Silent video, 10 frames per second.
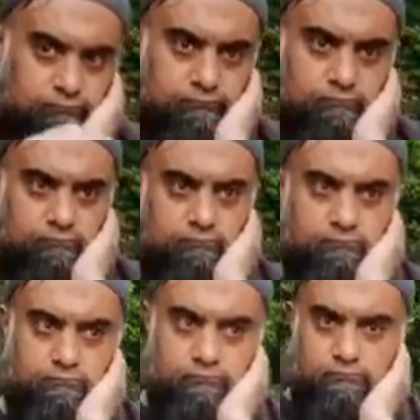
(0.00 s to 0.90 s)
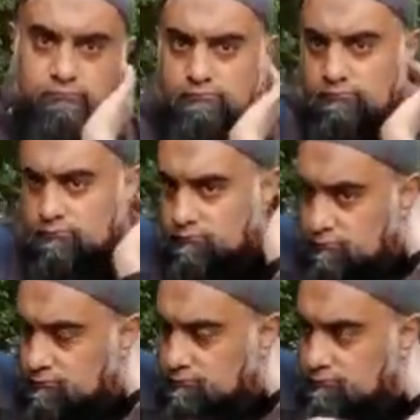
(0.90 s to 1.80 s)

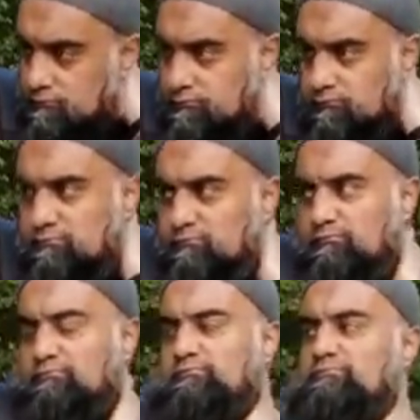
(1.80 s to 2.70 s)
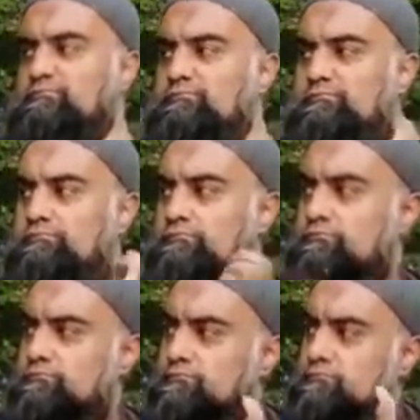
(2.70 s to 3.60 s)
This person isn't speaking.